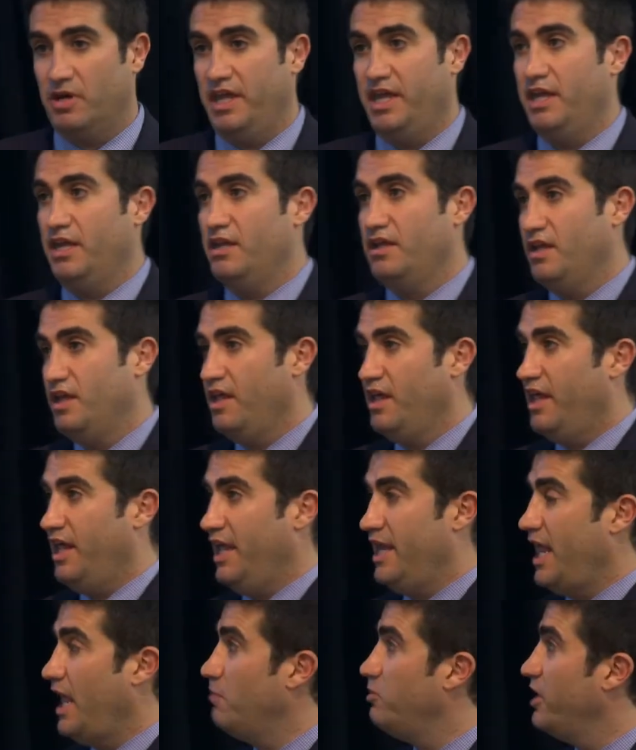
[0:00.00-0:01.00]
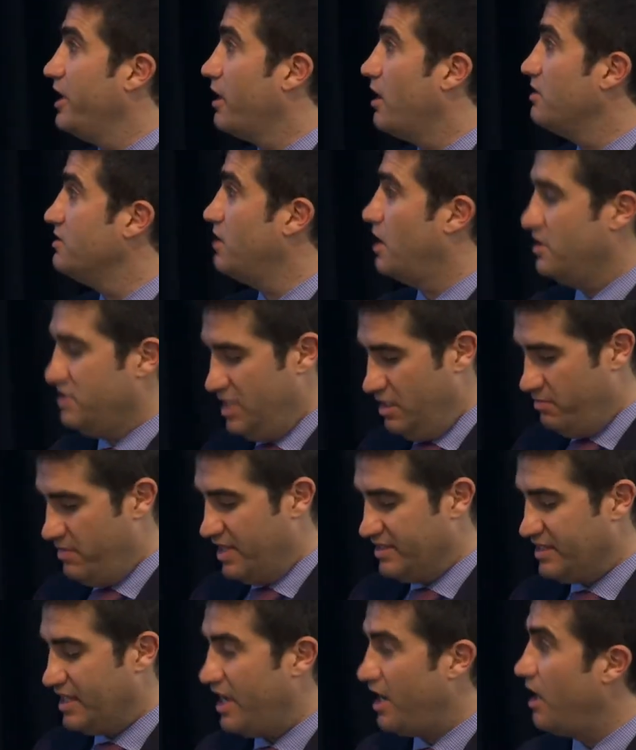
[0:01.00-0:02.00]
in enabling our, our team
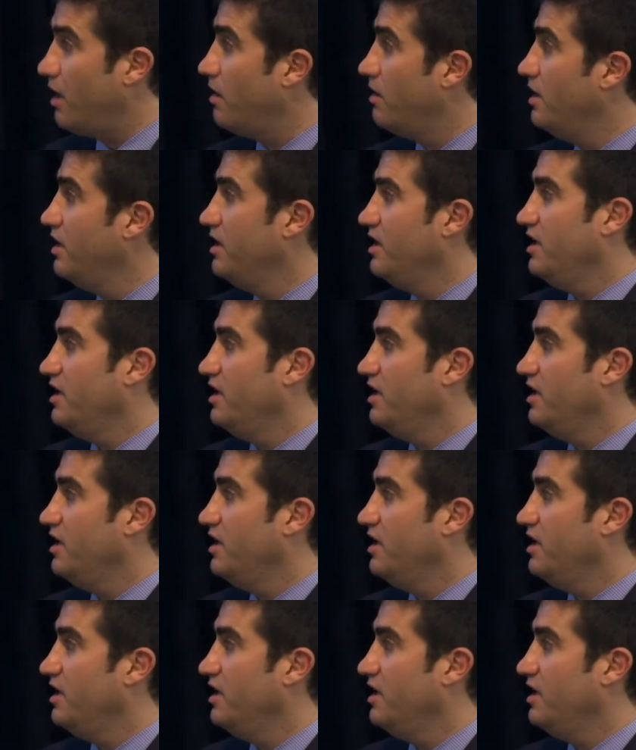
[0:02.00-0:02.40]
based care.